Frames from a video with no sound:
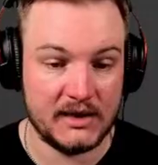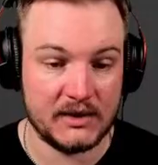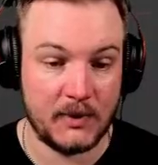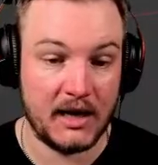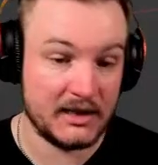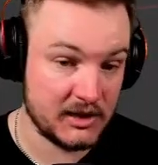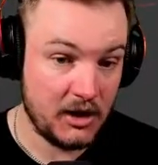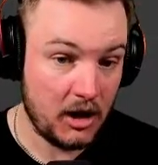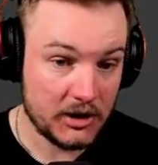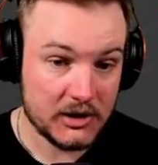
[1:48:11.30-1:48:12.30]
why it's
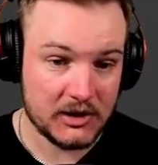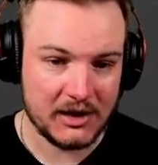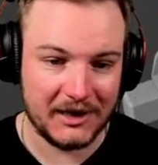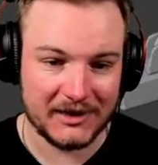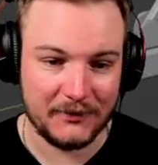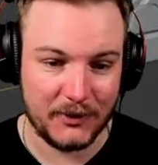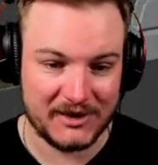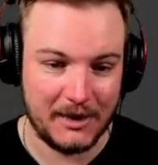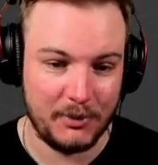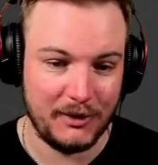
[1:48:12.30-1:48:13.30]
not. For
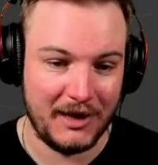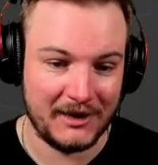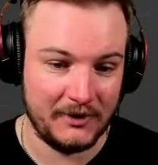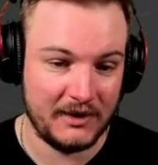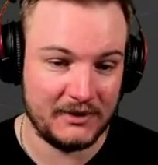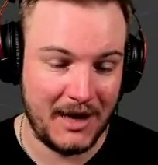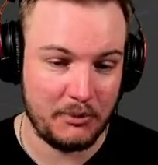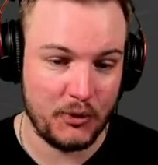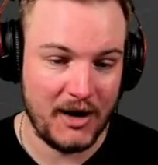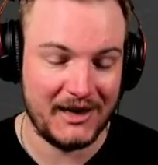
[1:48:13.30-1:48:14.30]
example, like that
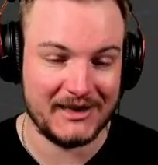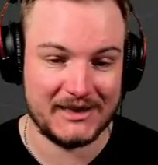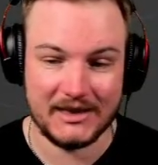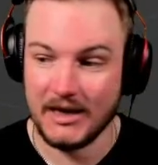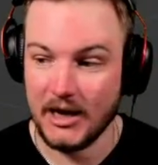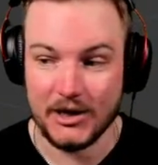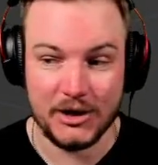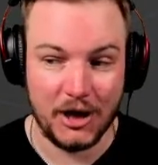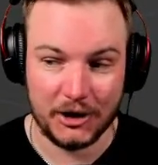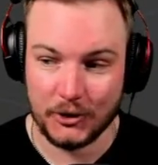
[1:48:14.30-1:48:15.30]
brake is
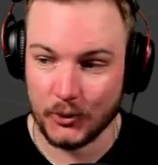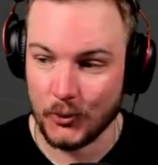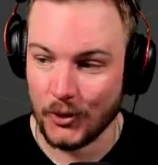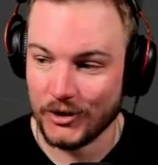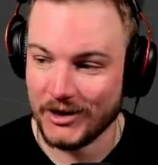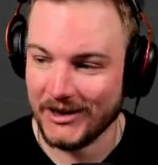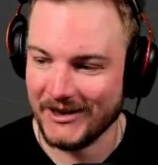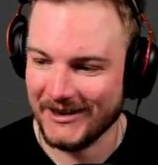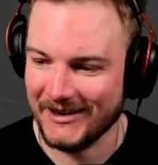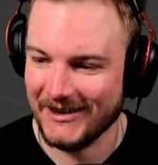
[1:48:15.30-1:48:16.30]
not going to work
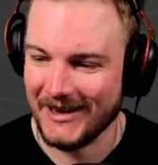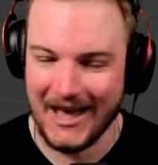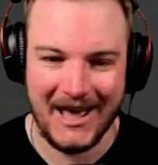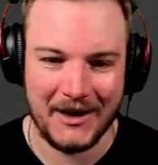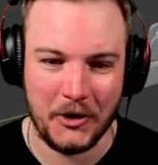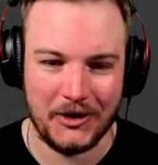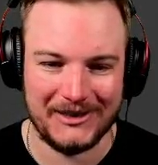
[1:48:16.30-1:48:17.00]
at all.